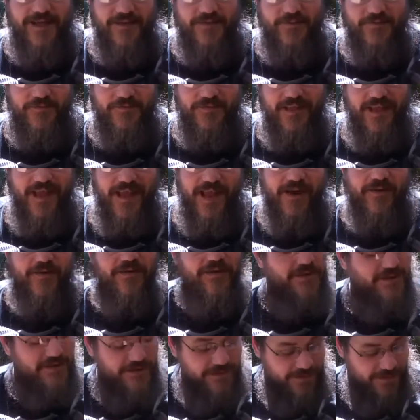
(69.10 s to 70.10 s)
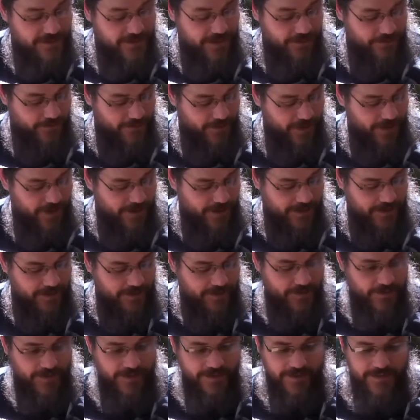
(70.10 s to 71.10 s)
cut off the air and you can keep riding and
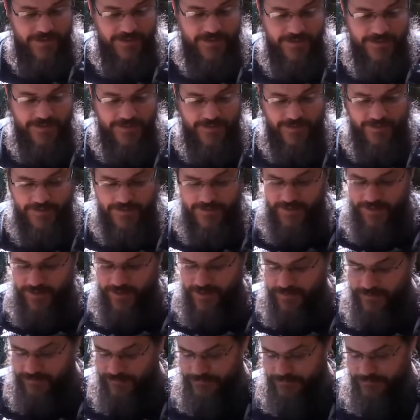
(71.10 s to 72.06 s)
doing the things you enjoy.